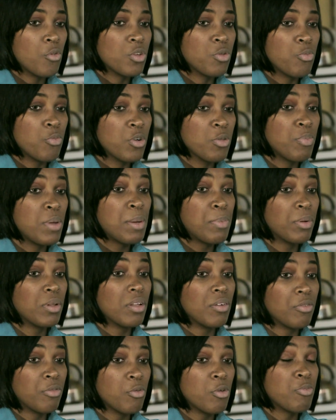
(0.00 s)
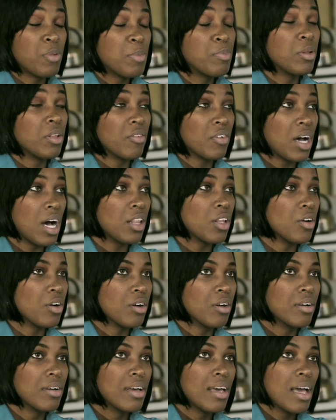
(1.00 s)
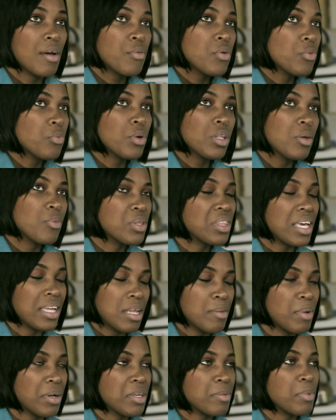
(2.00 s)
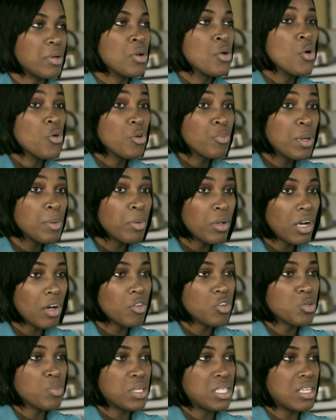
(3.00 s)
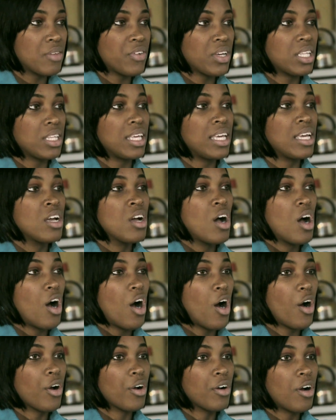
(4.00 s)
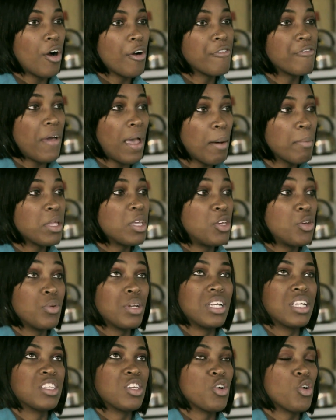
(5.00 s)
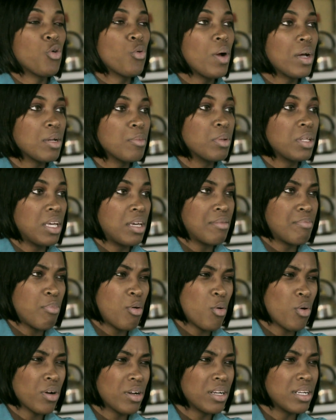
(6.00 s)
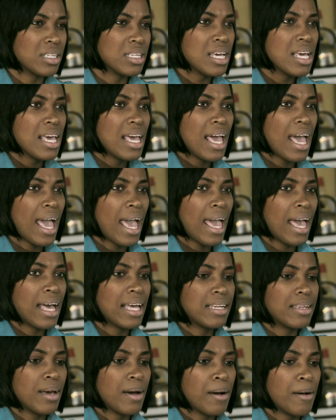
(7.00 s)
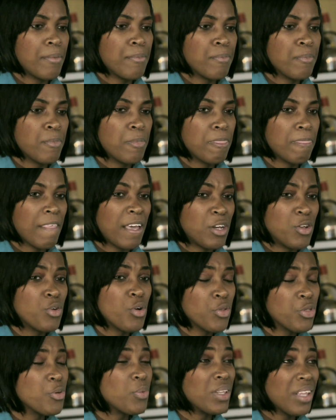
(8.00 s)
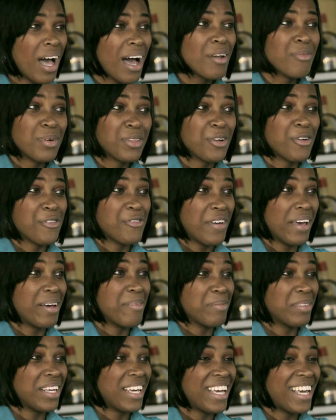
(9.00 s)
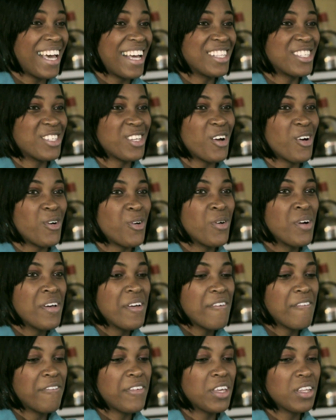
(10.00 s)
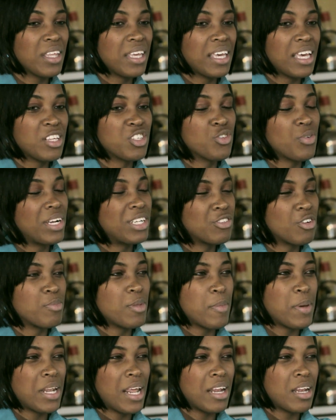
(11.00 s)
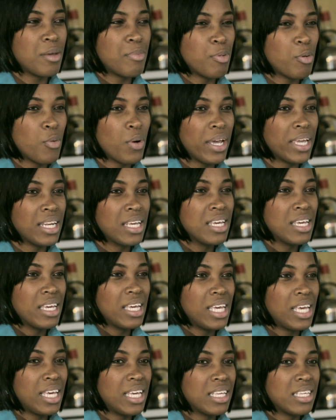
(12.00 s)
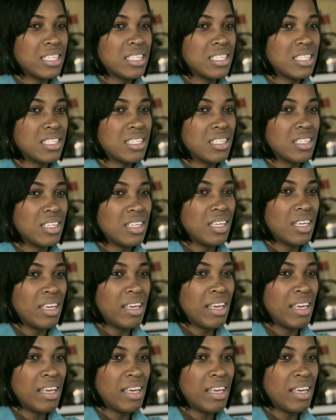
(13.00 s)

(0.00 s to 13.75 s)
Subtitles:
with people of color, really with anybody, but with people of color specifically, our family unit is incredibly important, and you go through a lot with your family, and so feeling estranged from them at any point is